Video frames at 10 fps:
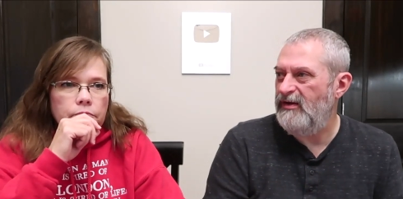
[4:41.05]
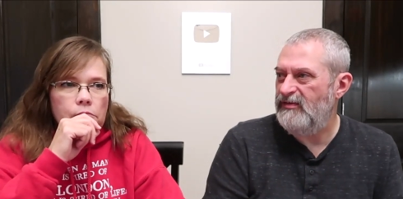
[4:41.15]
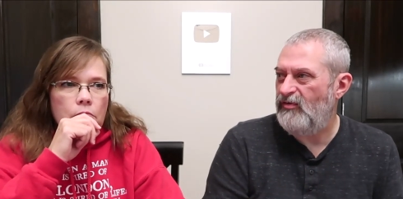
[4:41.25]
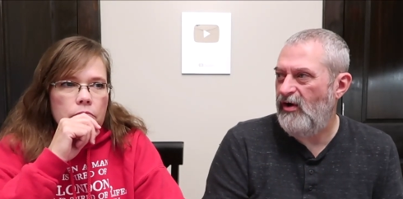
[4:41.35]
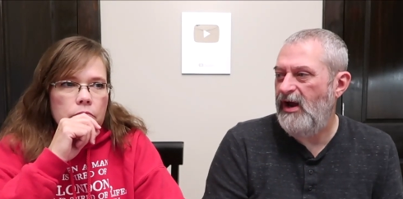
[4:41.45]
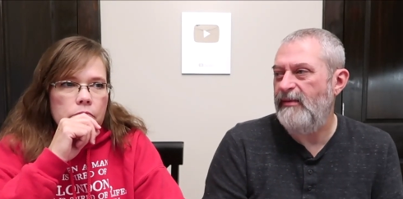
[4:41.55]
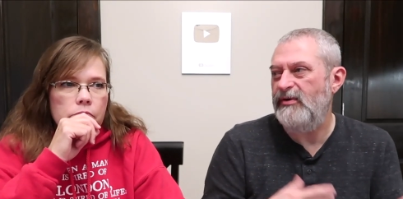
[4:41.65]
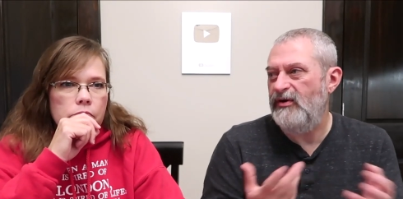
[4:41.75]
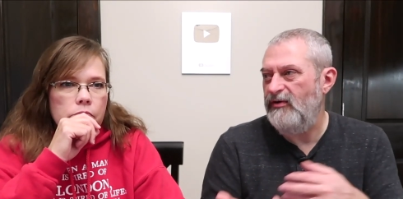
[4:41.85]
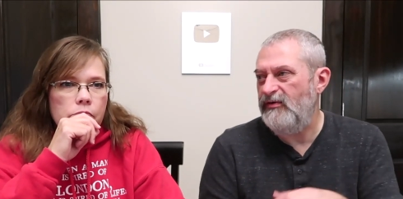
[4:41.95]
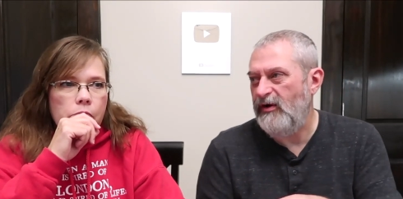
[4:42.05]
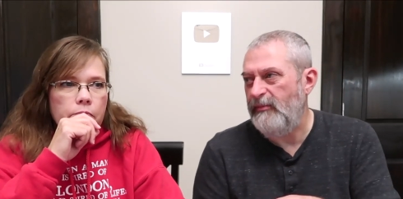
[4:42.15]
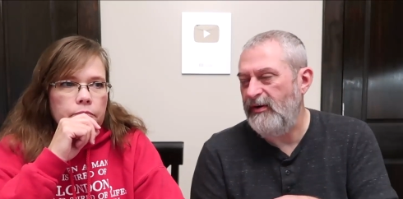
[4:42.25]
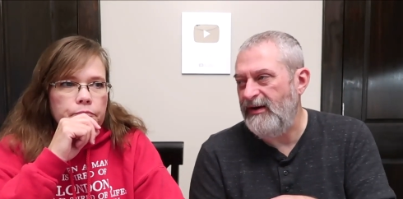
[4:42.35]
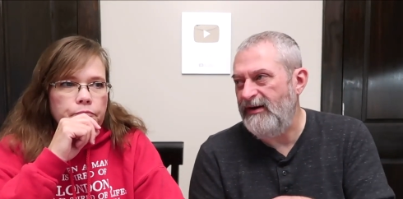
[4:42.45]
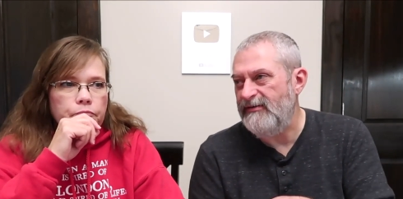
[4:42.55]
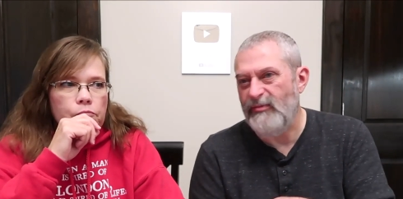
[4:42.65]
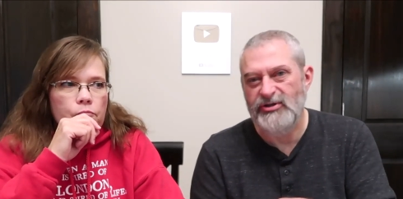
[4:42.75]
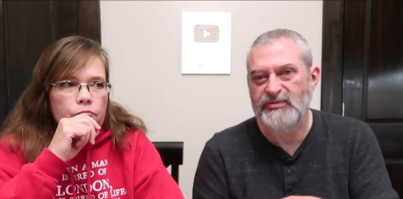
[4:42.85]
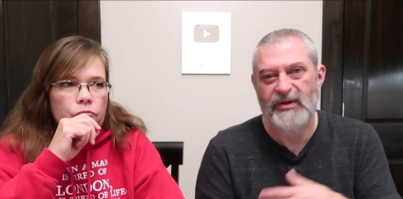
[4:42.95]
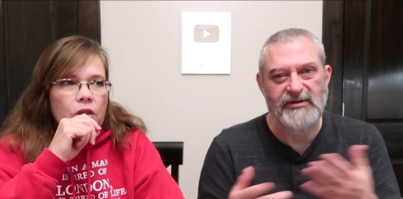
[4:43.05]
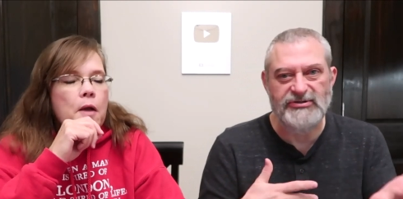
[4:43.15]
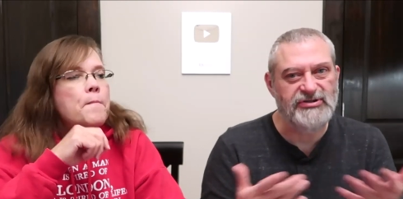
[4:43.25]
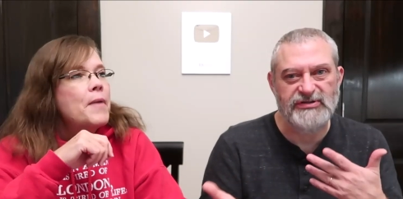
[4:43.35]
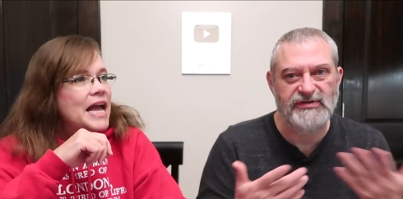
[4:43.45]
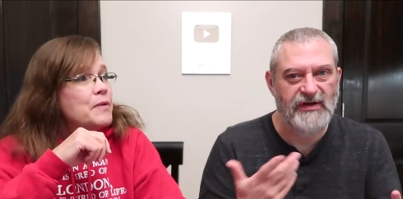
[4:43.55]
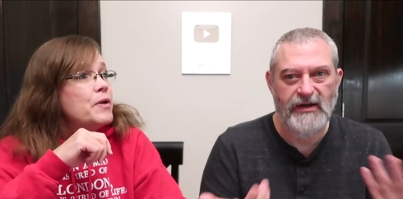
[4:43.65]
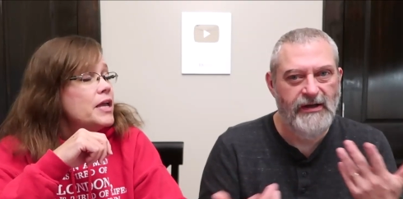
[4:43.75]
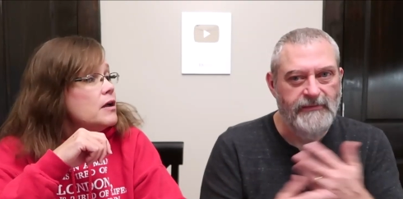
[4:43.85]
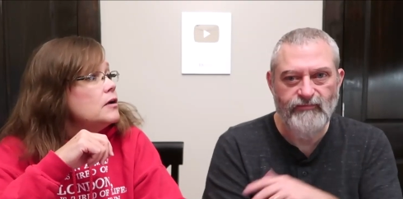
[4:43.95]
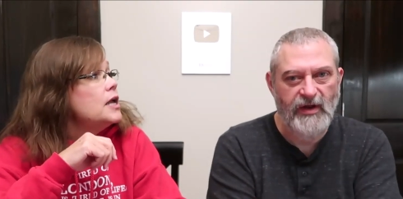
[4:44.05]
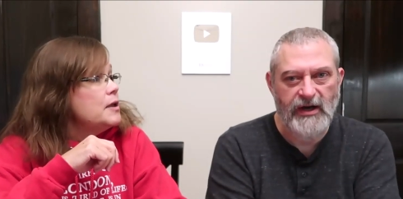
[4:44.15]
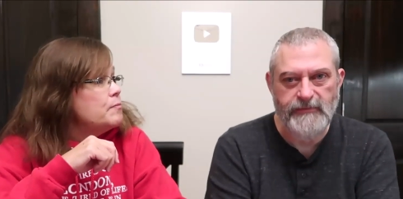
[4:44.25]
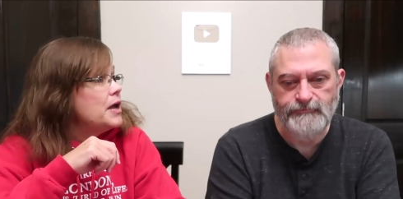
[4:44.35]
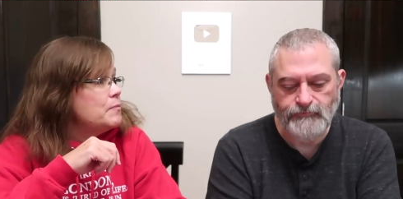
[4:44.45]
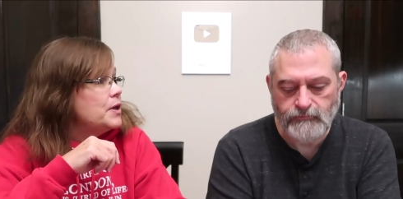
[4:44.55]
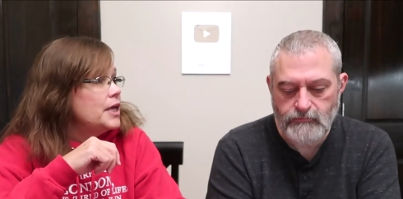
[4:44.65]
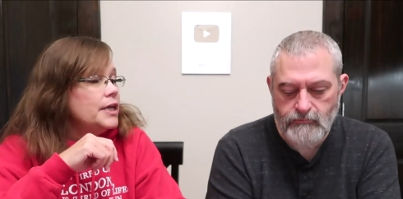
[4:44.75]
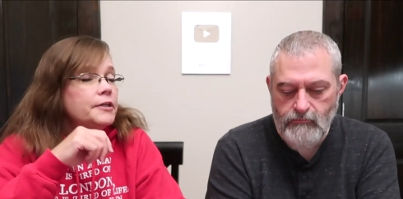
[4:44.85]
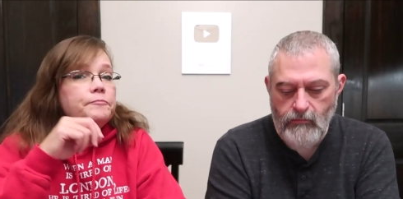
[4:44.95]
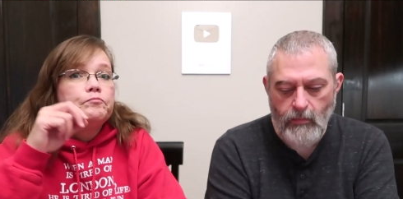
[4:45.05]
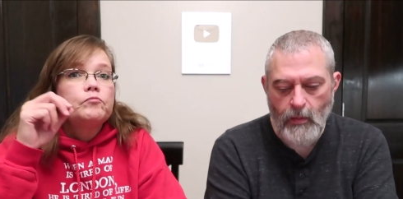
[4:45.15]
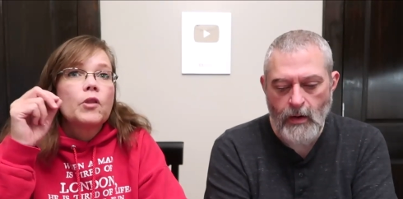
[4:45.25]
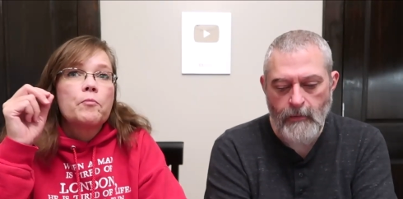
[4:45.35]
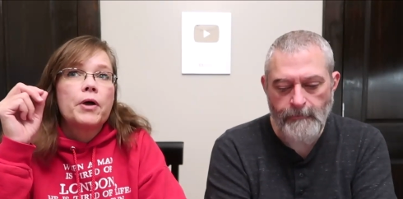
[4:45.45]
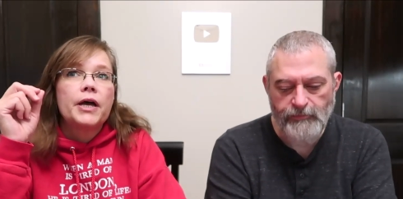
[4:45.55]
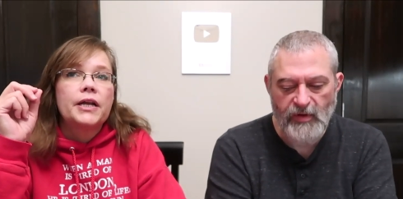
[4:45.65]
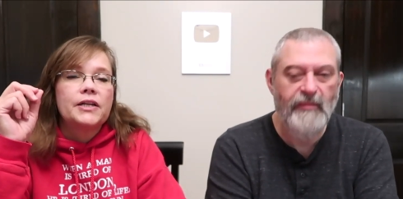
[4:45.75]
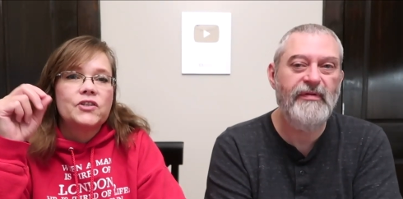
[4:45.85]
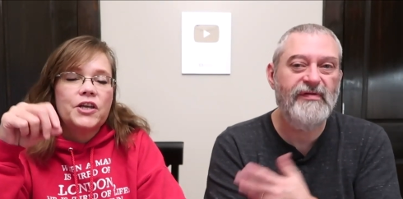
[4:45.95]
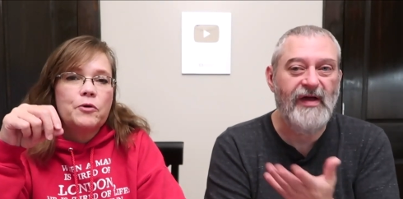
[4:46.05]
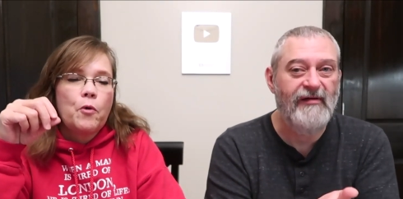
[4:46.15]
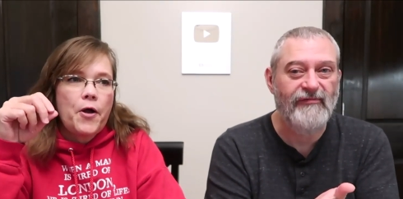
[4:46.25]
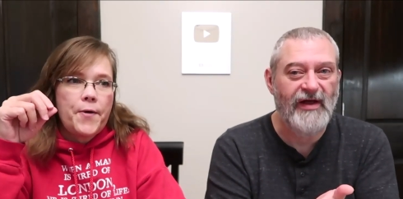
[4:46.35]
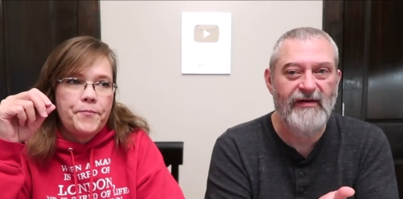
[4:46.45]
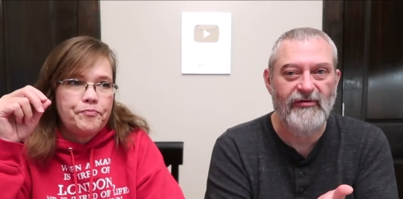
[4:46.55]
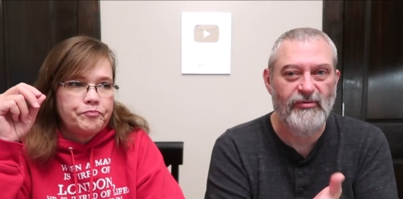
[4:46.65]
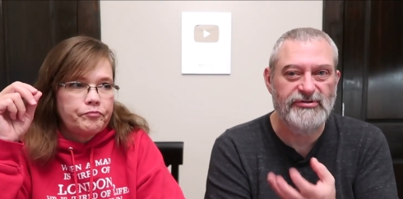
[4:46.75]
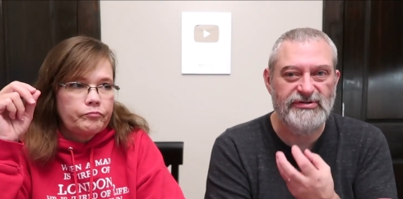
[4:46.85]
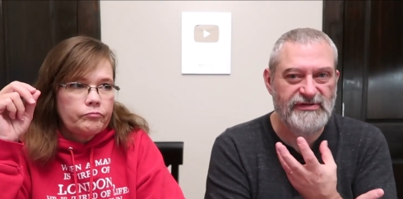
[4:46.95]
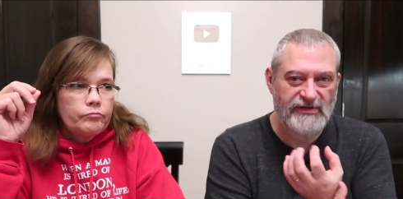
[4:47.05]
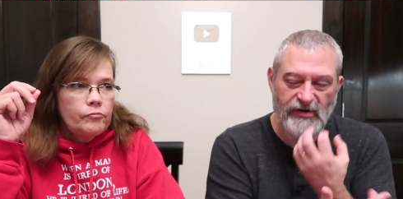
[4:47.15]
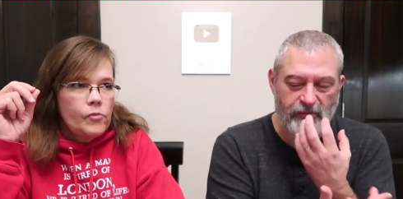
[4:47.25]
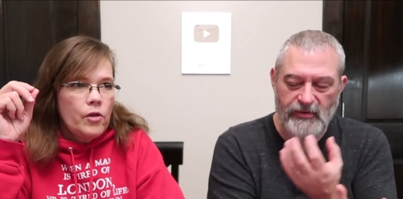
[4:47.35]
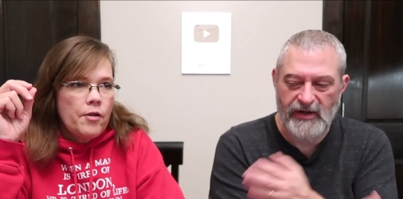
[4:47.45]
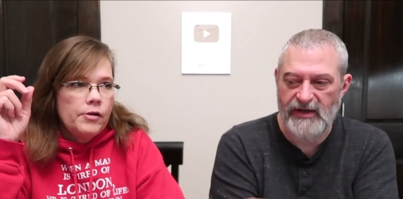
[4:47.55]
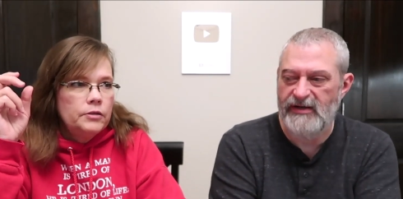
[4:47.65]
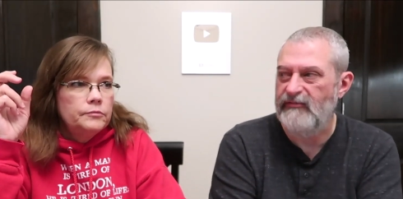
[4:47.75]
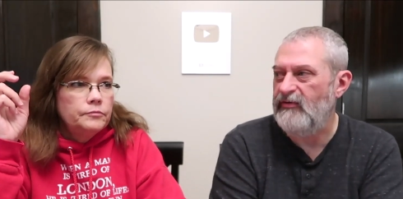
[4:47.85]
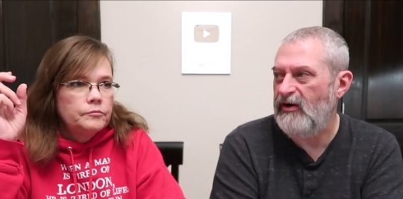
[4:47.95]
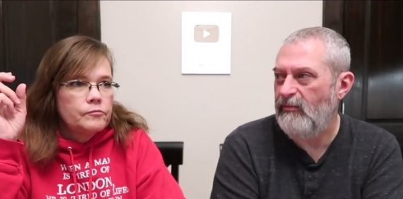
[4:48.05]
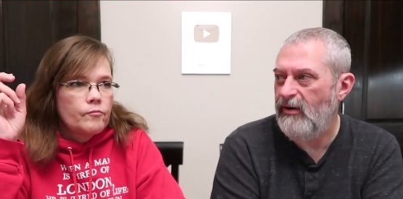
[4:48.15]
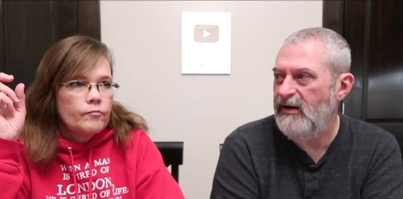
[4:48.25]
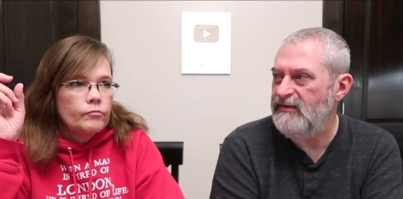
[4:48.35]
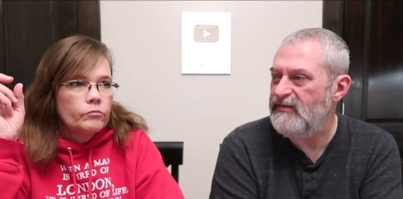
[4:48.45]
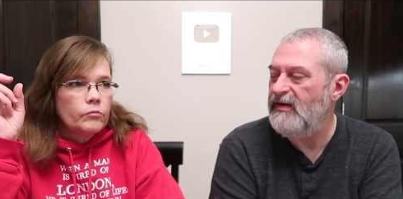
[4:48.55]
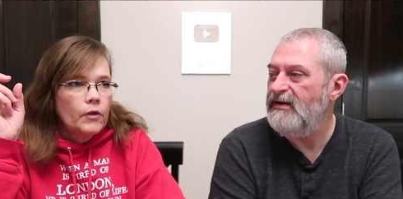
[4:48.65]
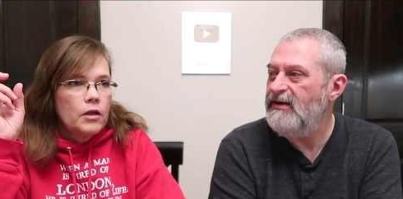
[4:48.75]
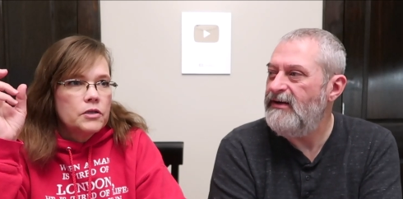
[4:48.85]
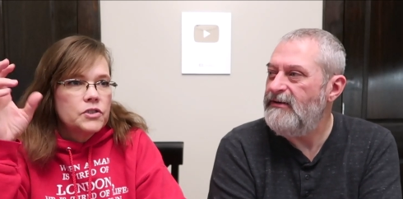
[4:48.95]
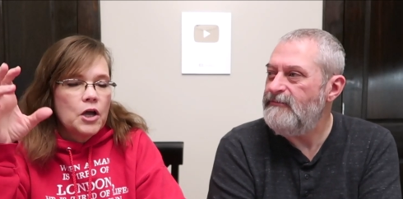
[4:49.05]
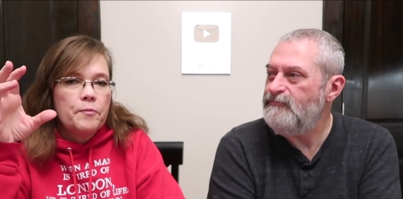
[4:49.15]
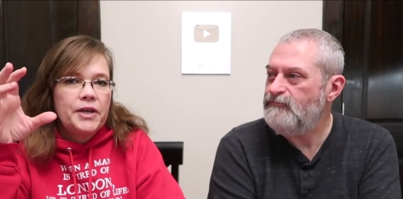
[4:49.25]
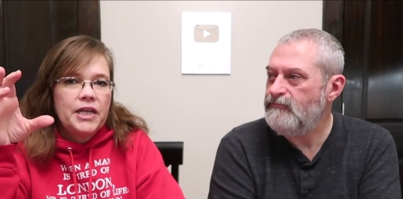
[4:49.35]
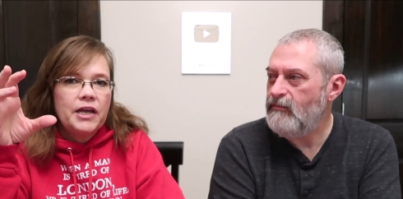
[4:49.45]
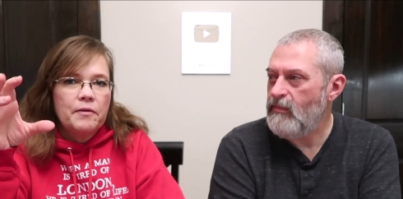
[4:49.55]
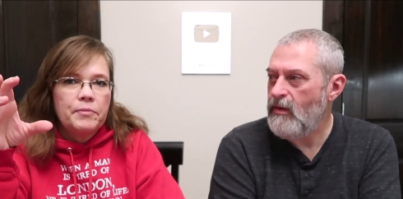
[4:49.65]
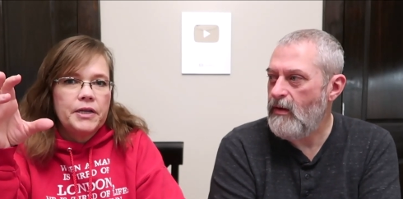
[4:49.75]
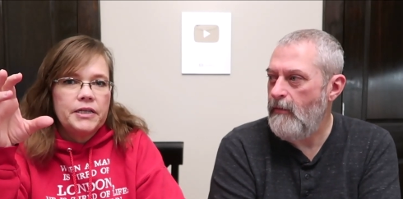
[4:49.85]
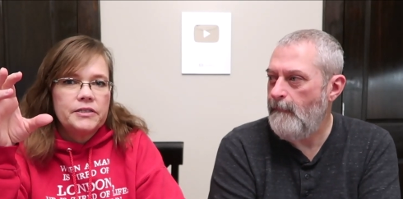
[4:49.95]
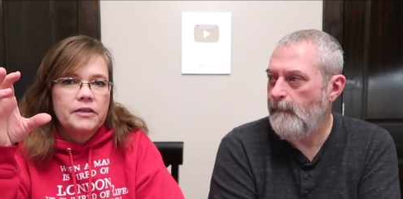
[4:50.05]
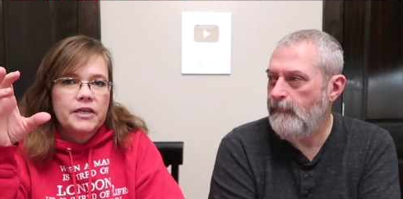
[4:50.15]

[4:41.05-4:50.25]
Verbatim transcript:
Speaker 1: as graham, and you're interpreting it as marshmallow. Just, Maybe it know, may
Speaker 2: be, but could be the same flavor.
Speaker 1: We're just interpreting it different in our brains.
Speaker 2: So many companies